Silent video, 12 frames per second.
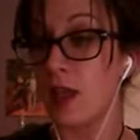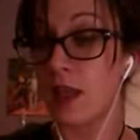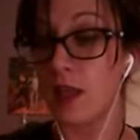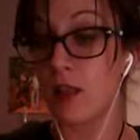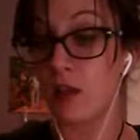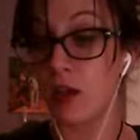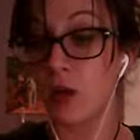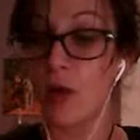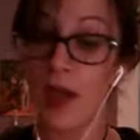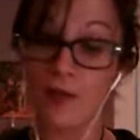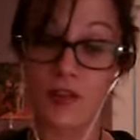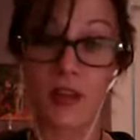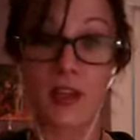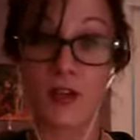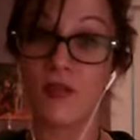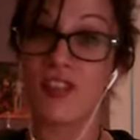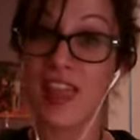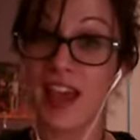either you have to
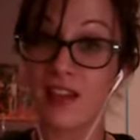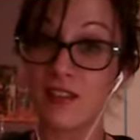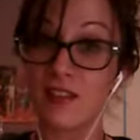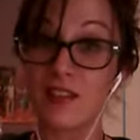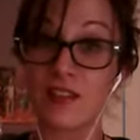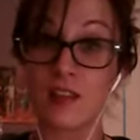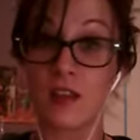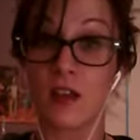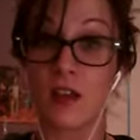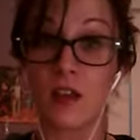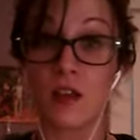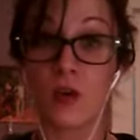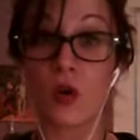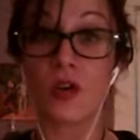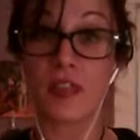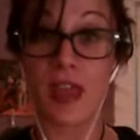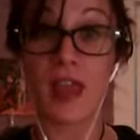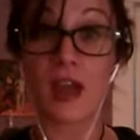give less or
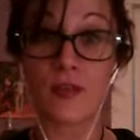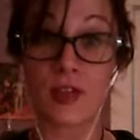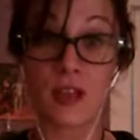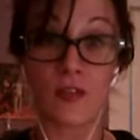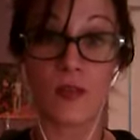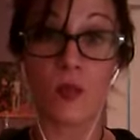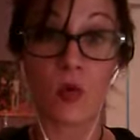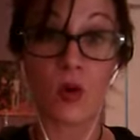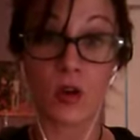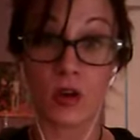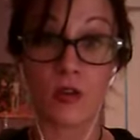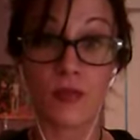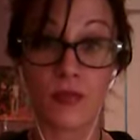they have to give more.